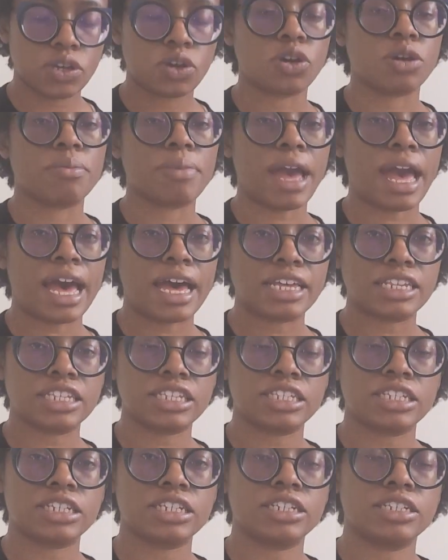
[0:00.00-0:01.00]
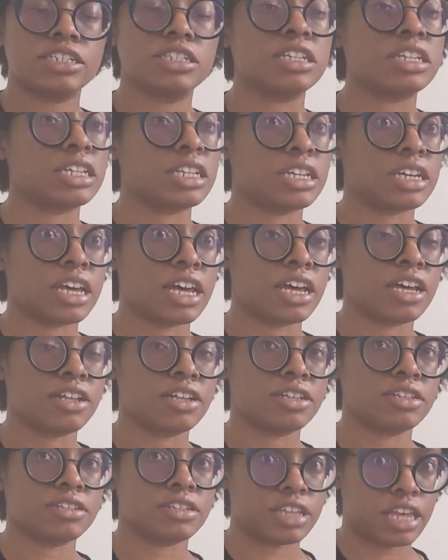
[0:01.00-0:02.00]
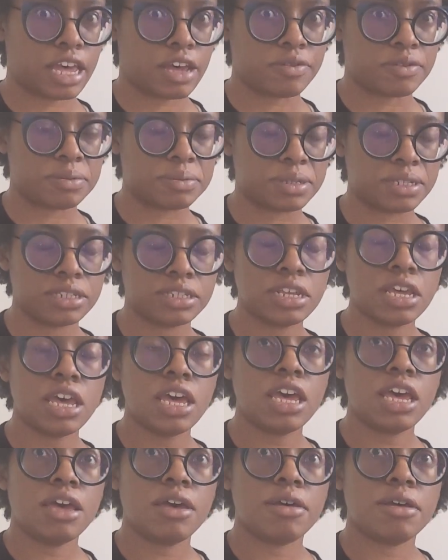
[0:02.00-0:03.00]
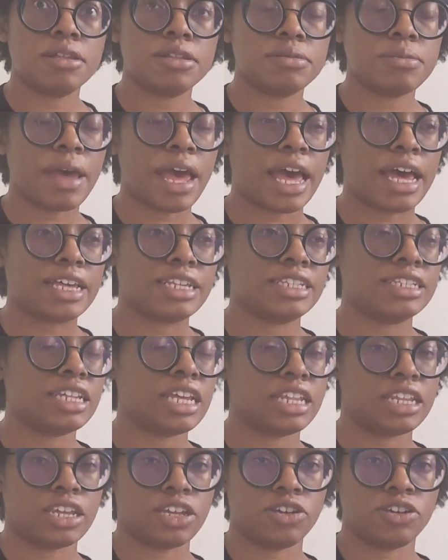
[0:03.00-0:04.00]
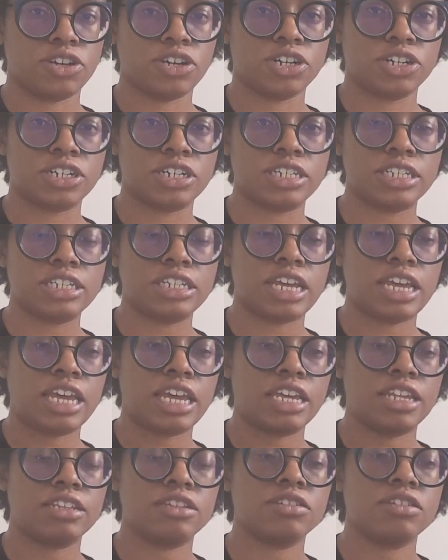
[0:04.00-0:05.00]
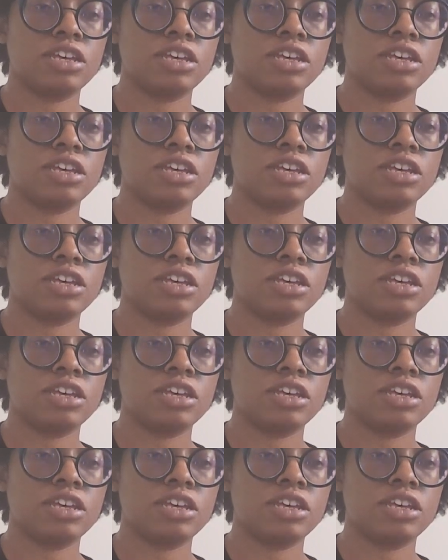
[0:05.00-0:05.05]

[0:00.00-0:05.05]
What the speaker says: her past, Selena Kyle's Catwoman, past, and like her current state.